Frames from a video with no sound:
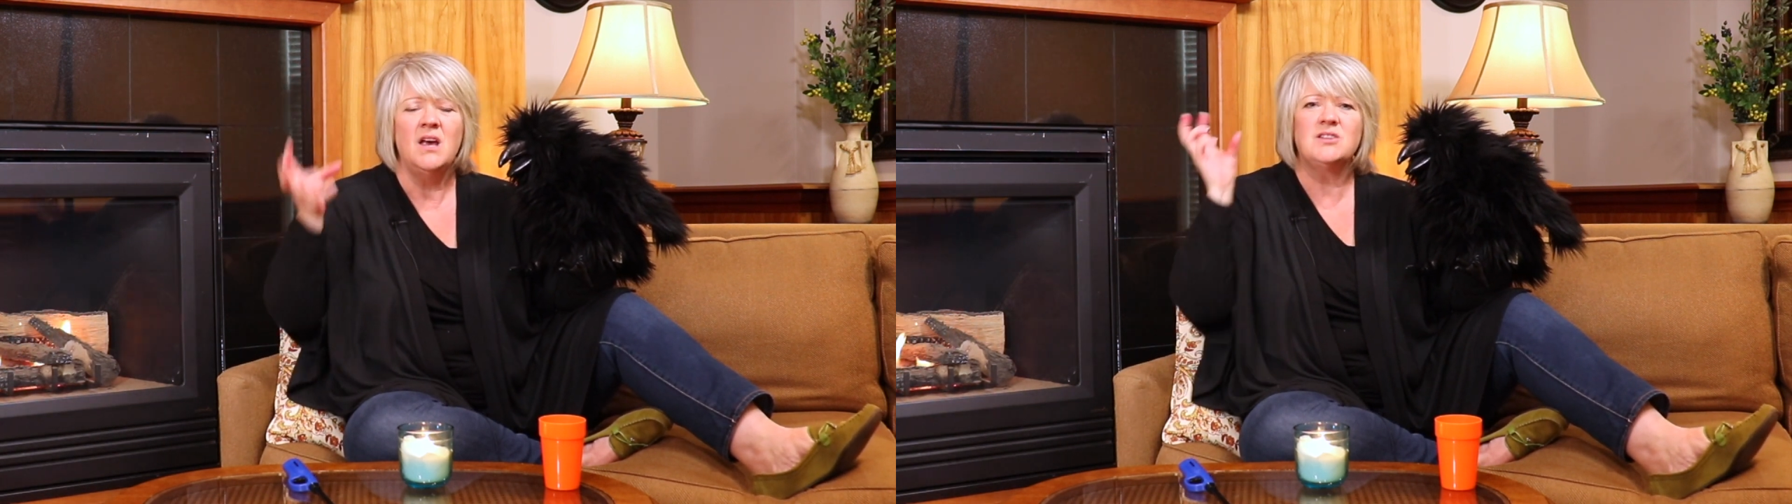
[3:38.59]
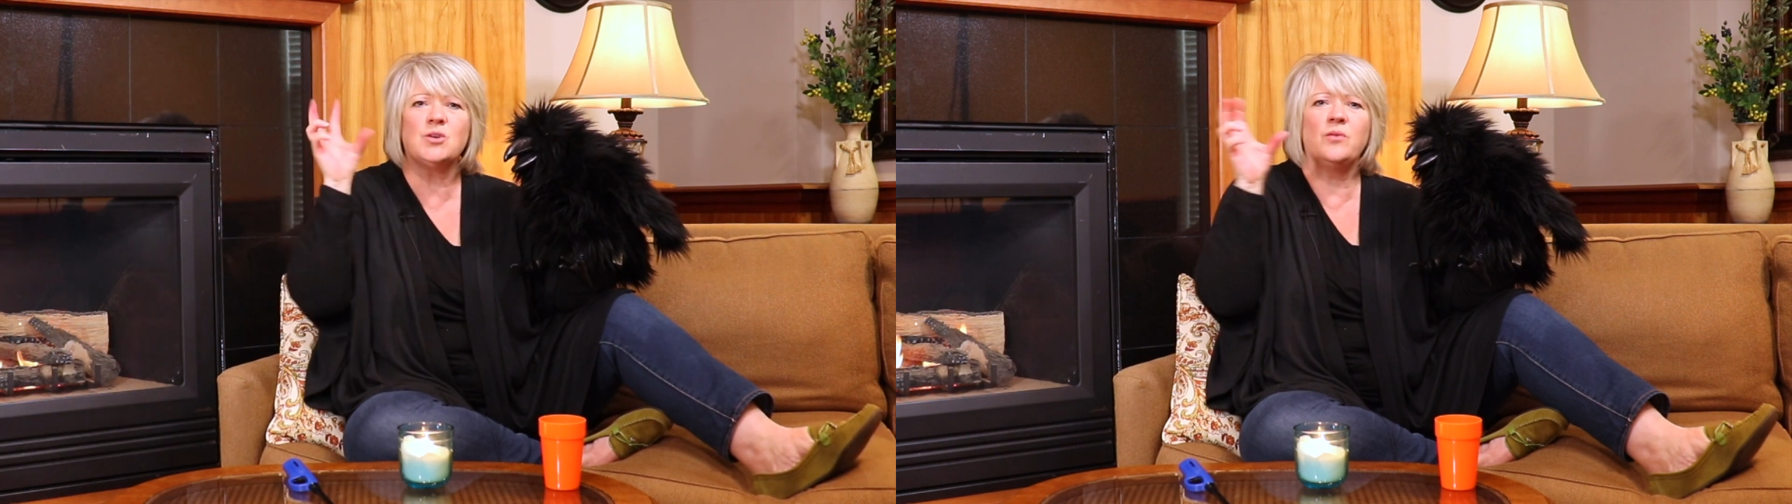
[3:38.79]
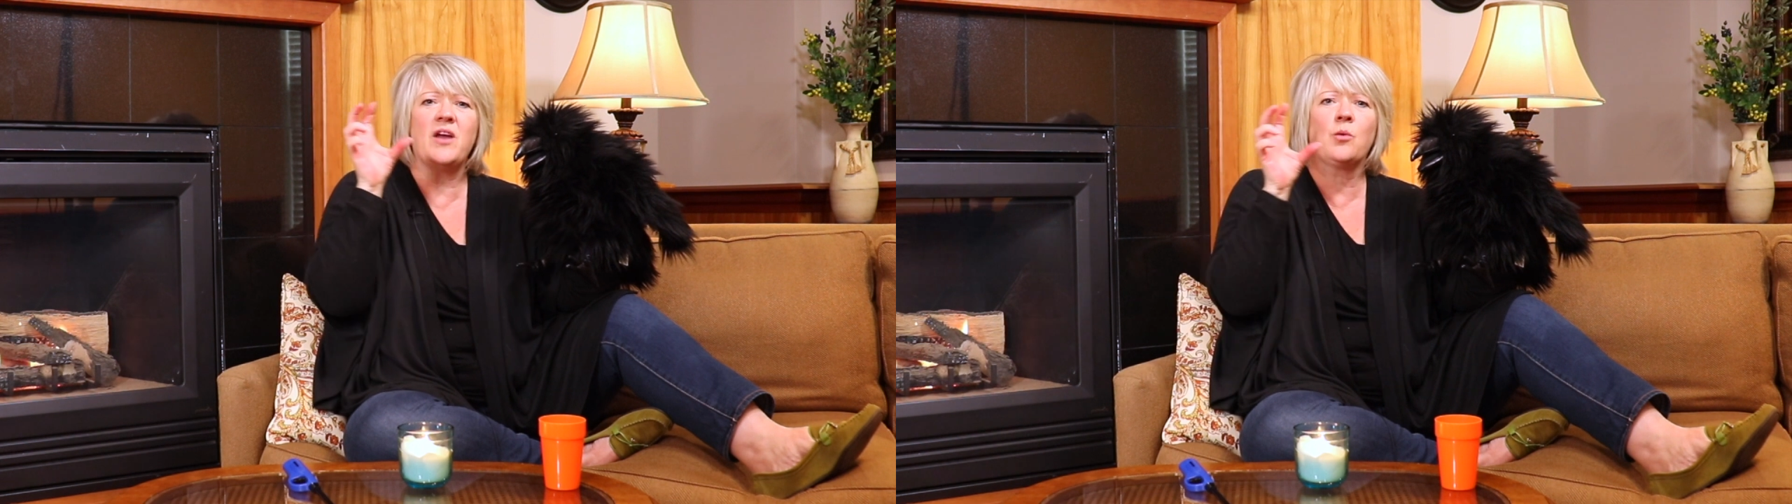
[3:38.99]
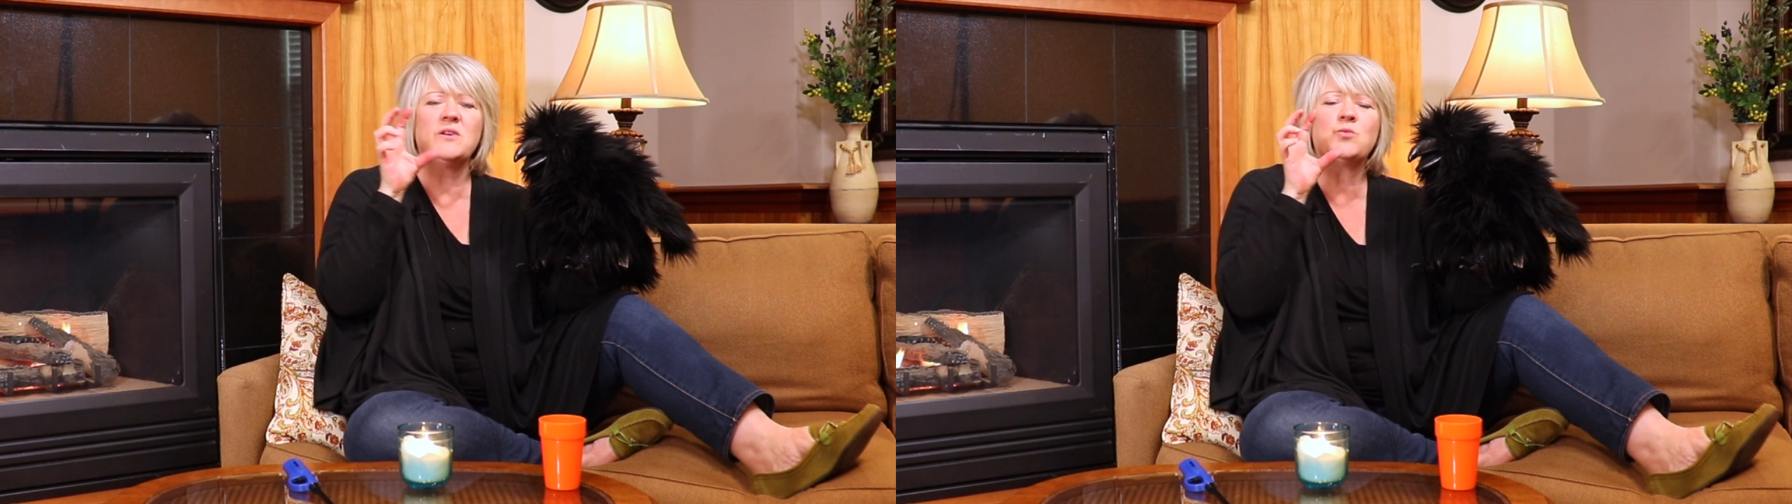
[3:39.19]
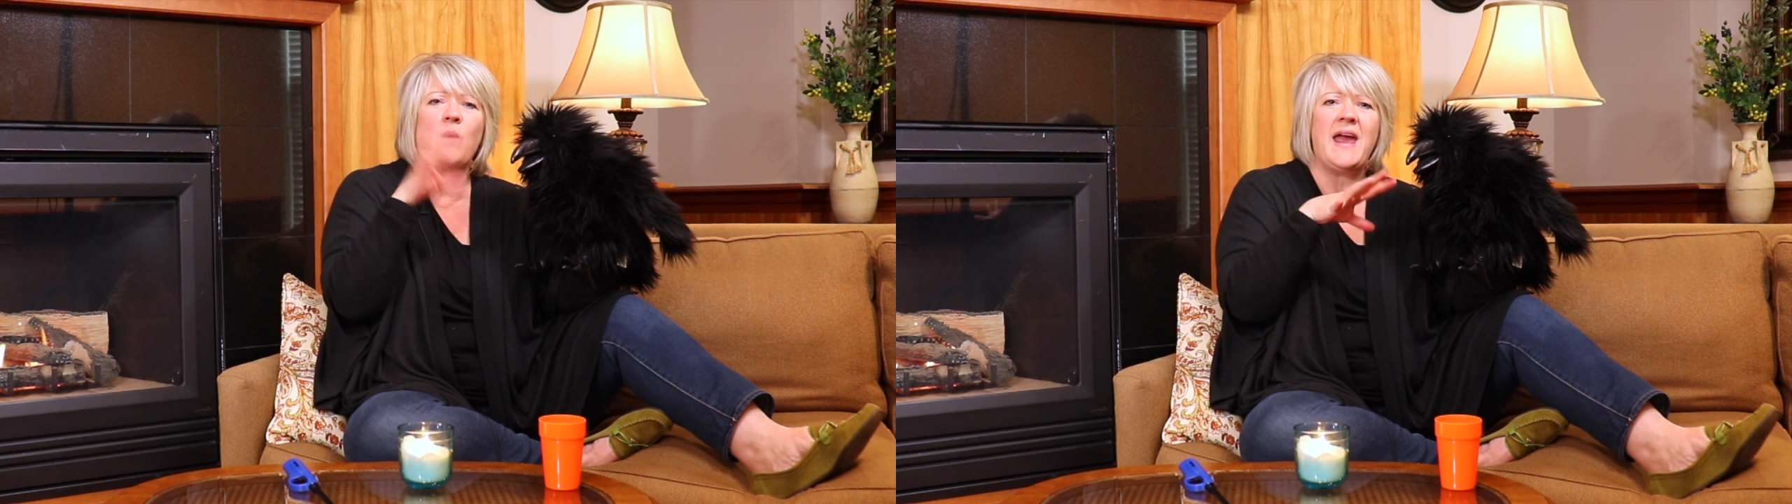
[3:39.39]
So there
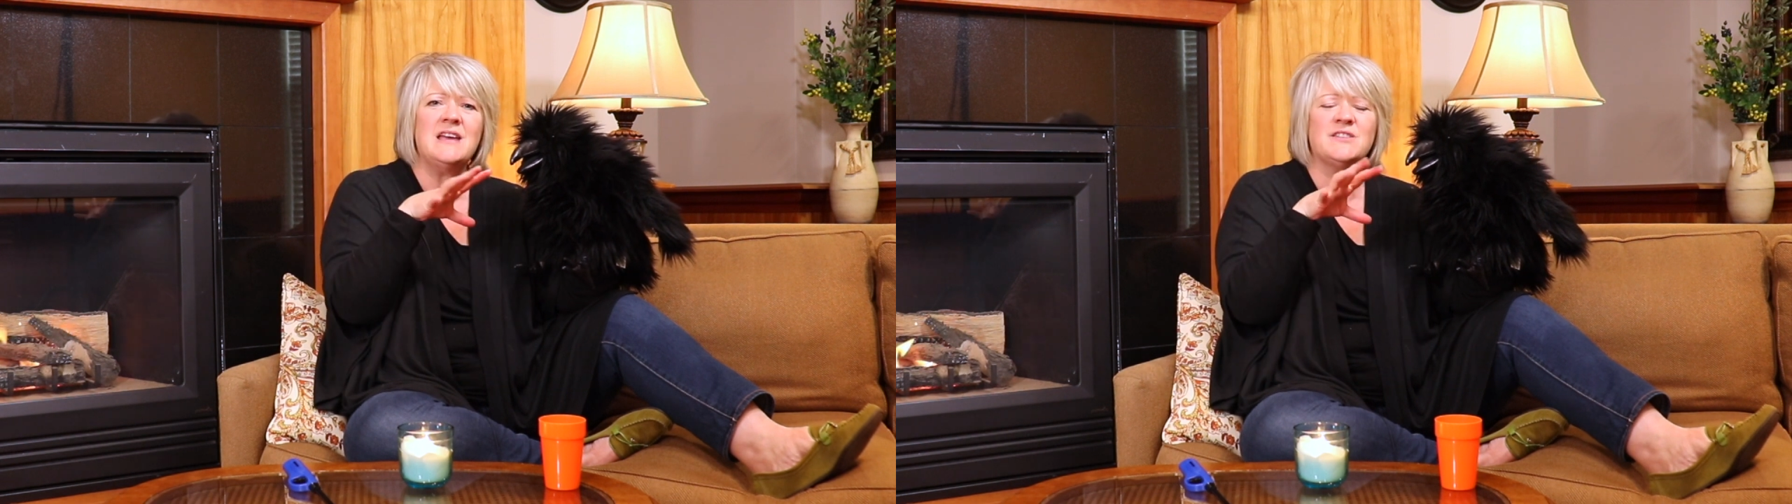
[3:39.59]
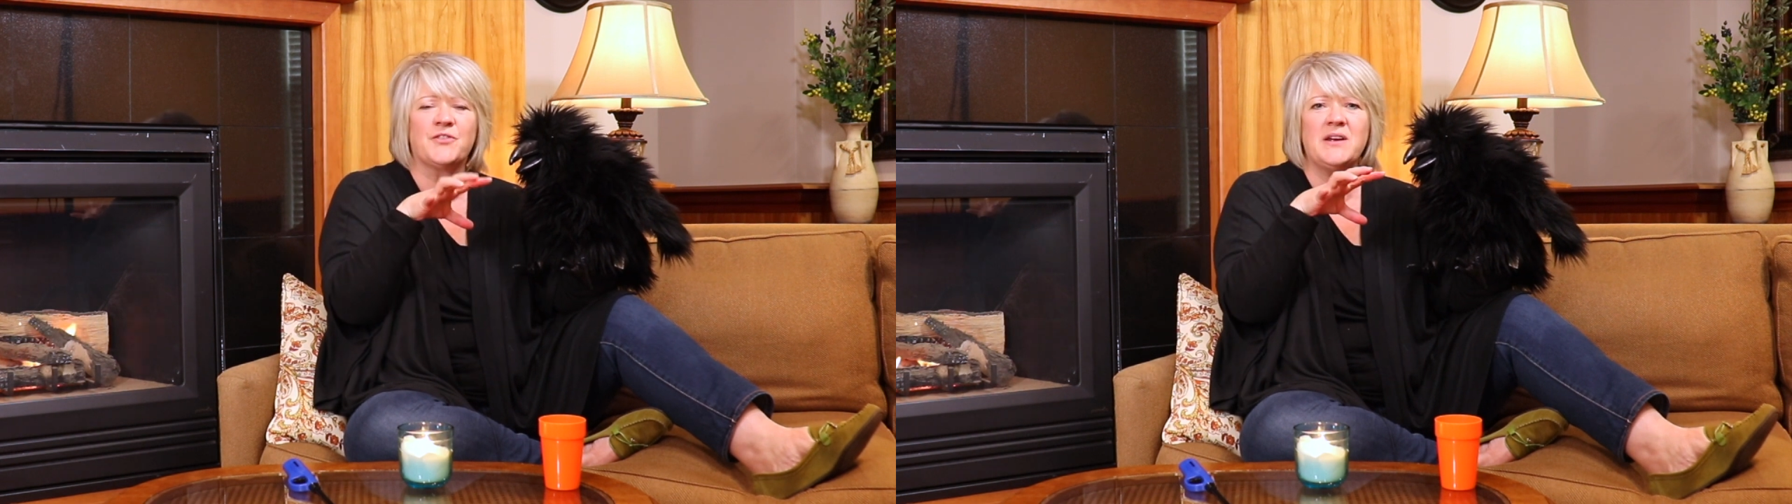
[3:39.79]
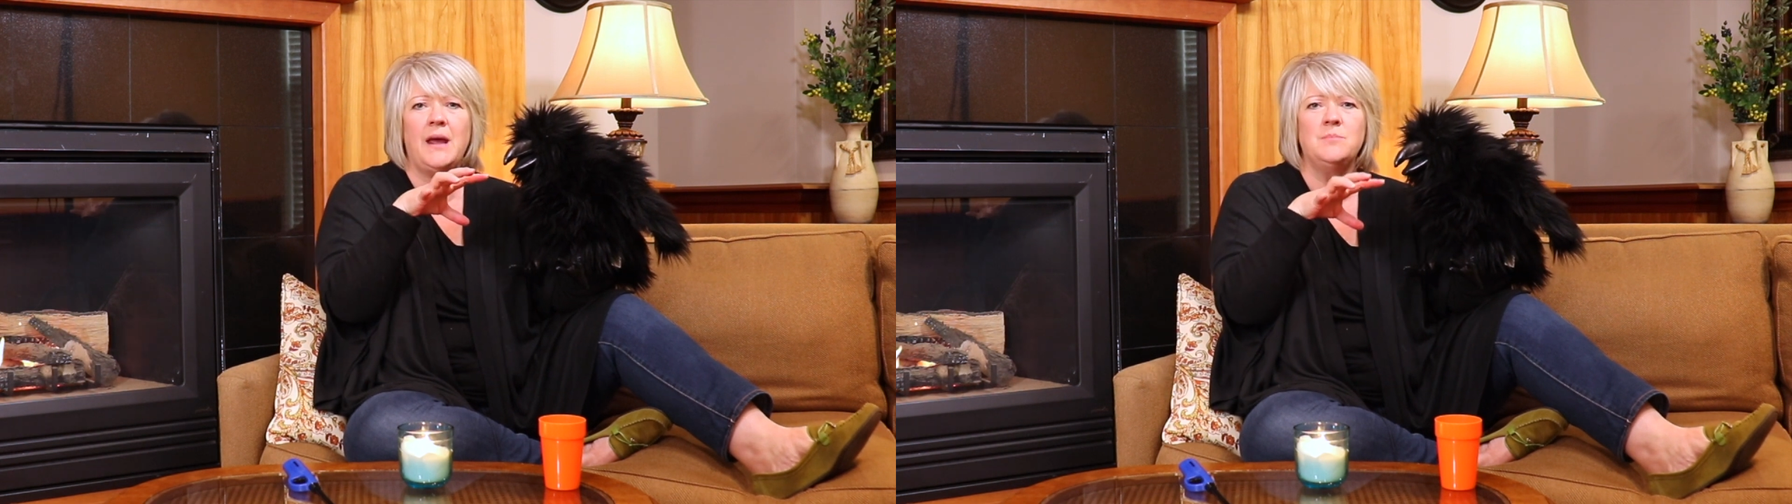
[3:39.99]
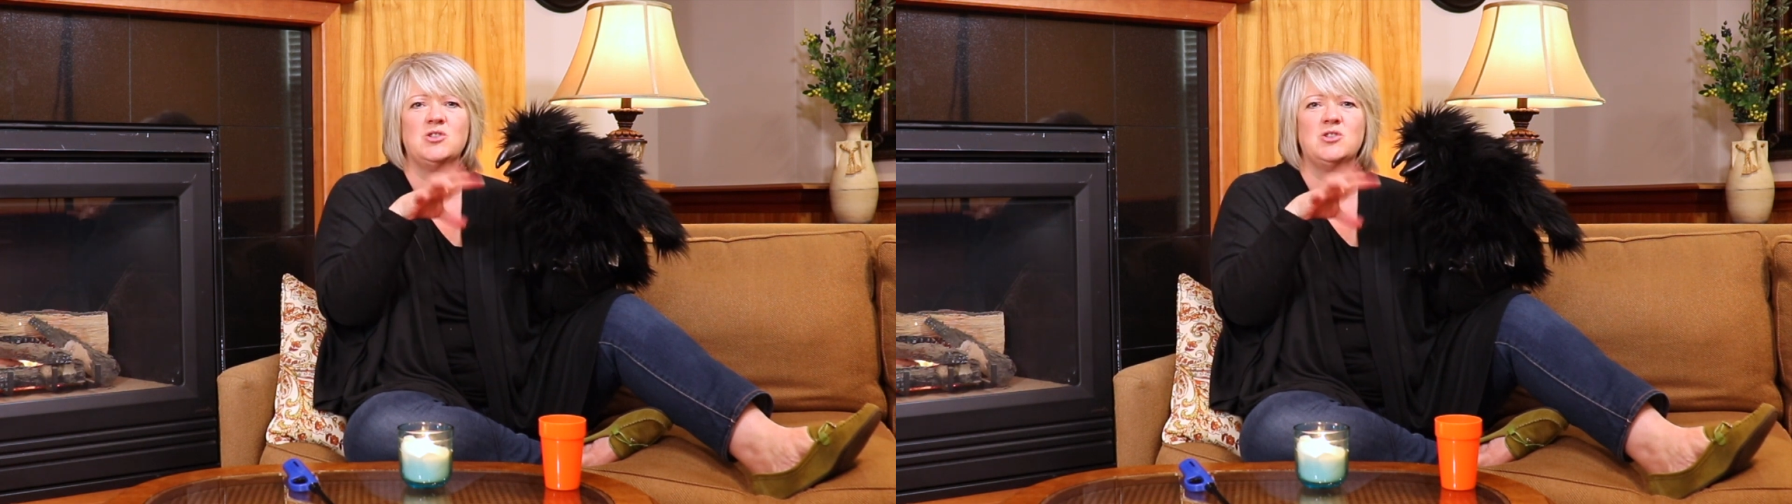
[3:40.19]
was ways for him